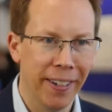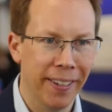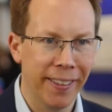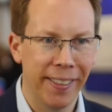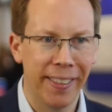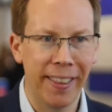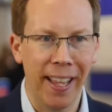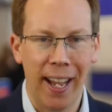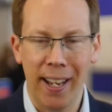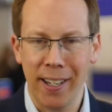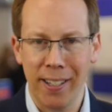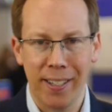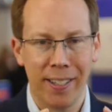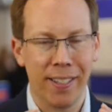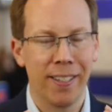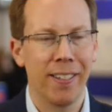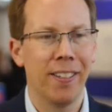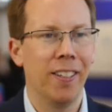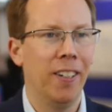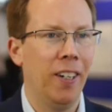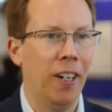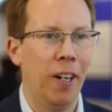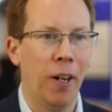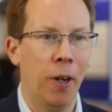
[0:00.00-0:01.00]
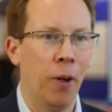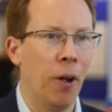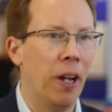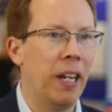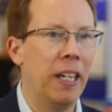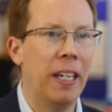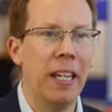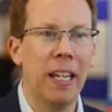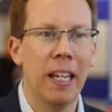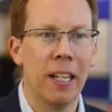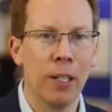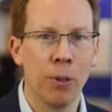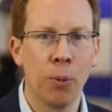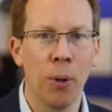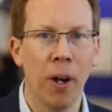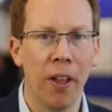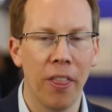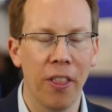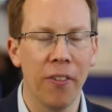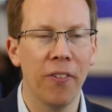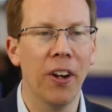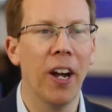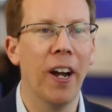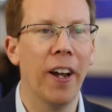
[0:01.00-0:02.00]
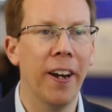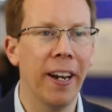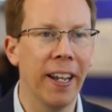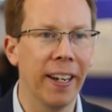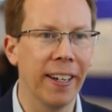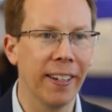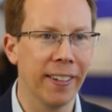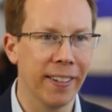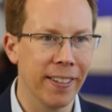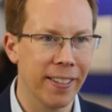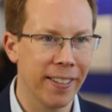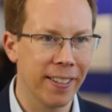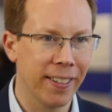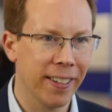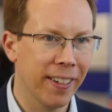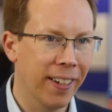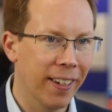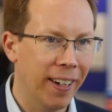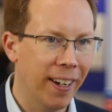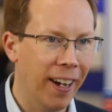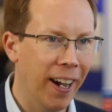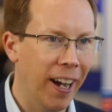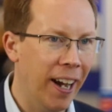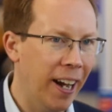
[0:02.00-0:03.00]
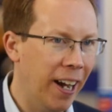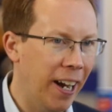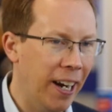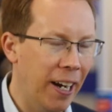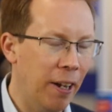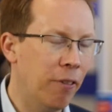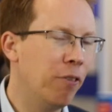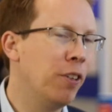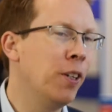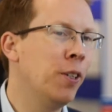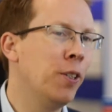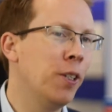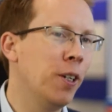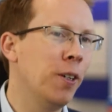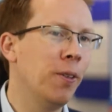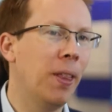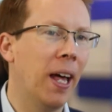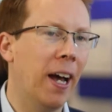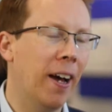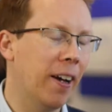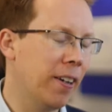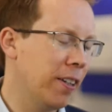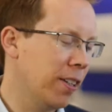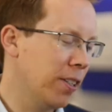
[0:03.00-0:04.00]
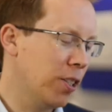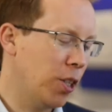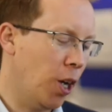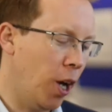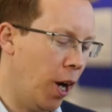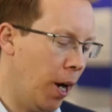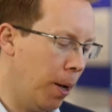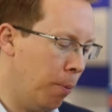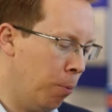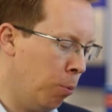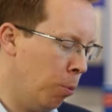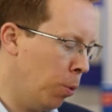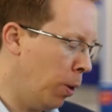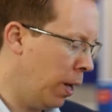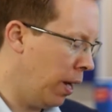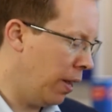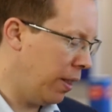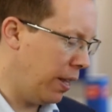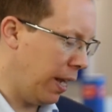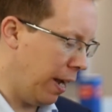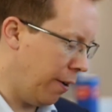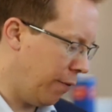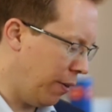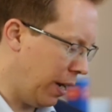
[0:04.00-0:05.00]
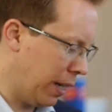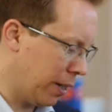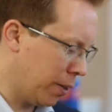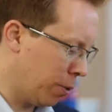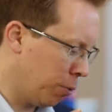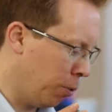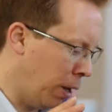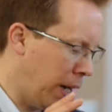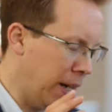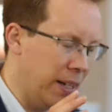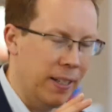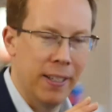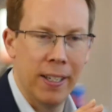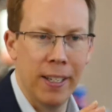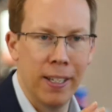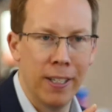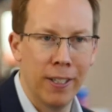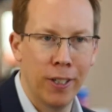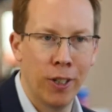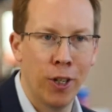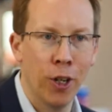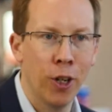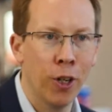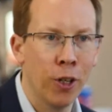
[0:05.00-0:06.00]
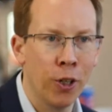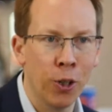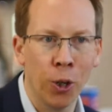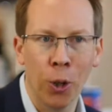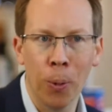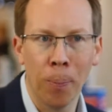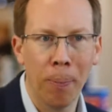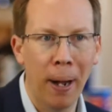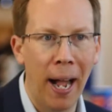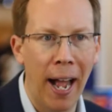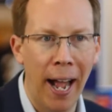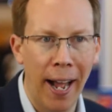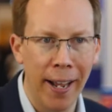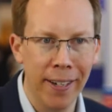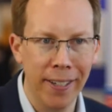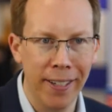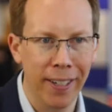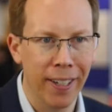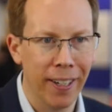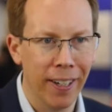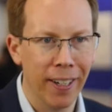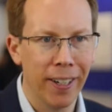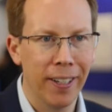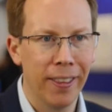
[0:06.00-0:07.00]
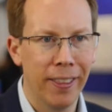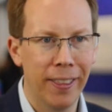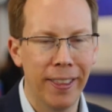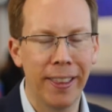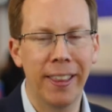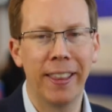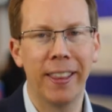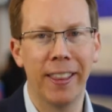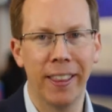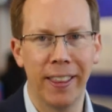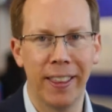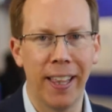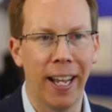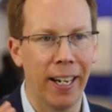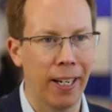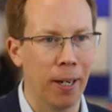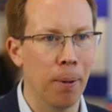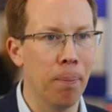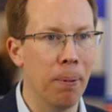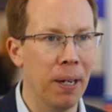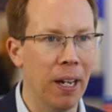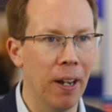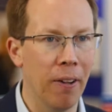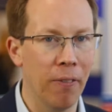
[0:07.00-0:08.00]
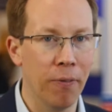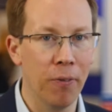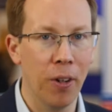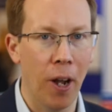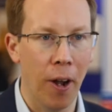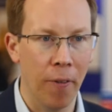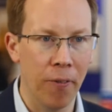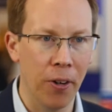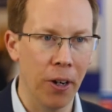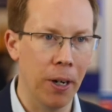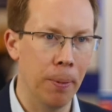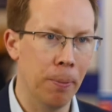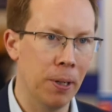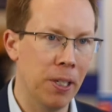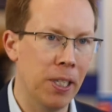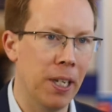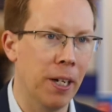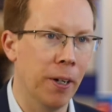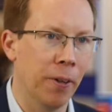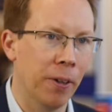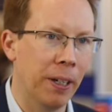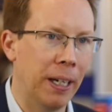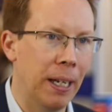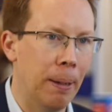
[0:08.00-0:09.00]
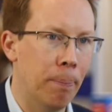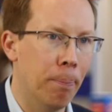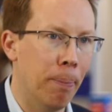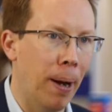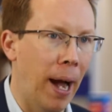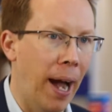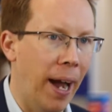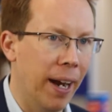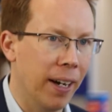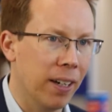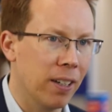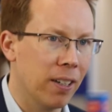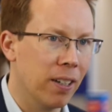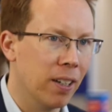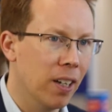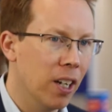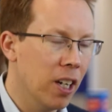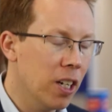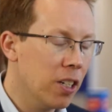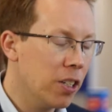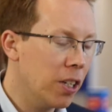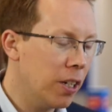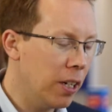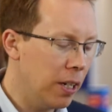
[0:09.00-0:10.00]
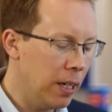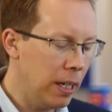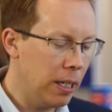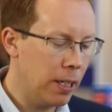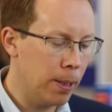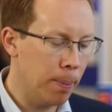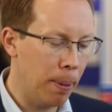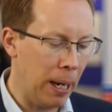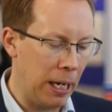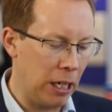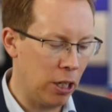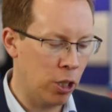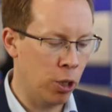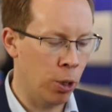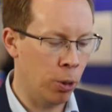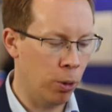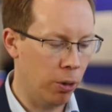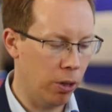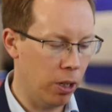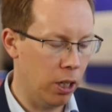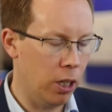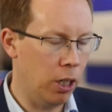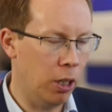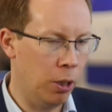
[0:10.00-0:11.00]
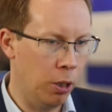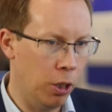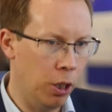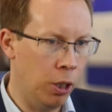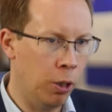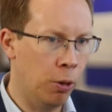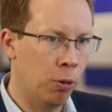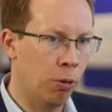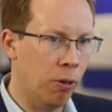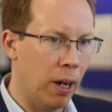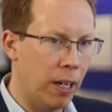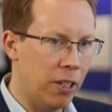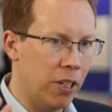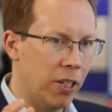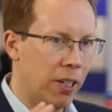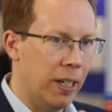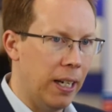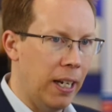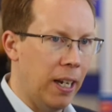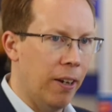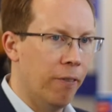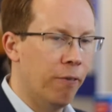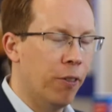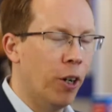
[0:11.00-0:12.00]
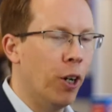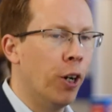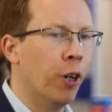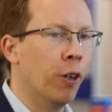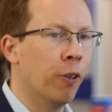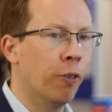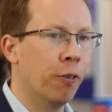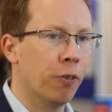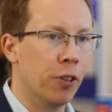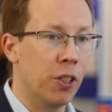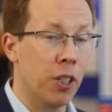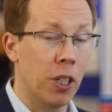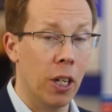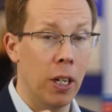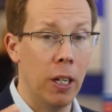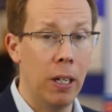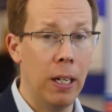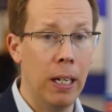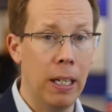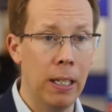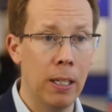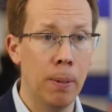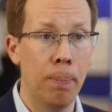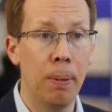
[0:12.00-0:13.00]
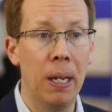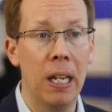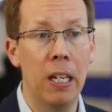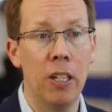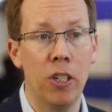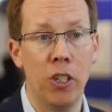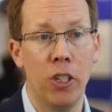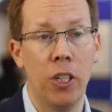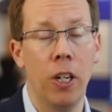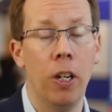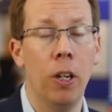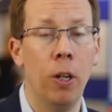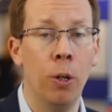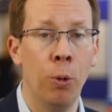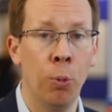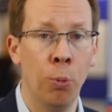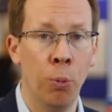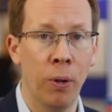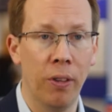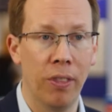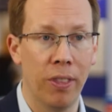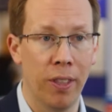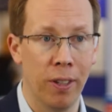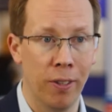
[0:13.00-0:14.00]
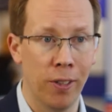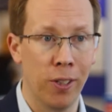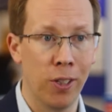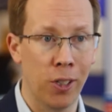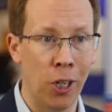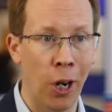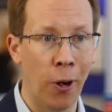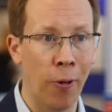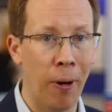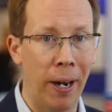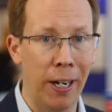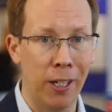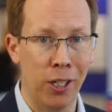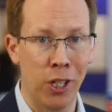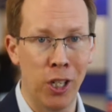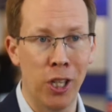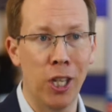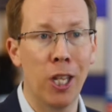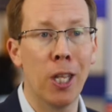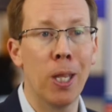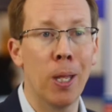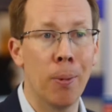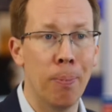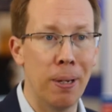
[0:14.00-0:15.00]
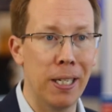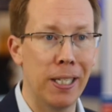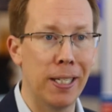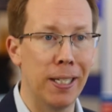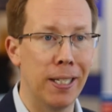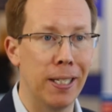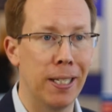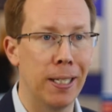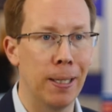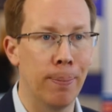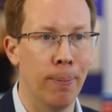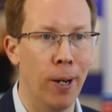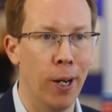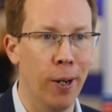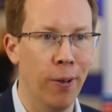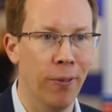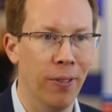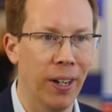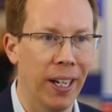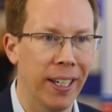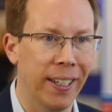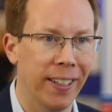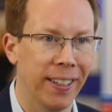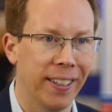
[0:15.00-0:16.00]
that's a year's worth of earnings. And if you do that at a time where the FX rate is good or bad, that can be a very material impact. So you need to make sure that you gradually evolve, and so you need to be in tune with the direction that the business is moving.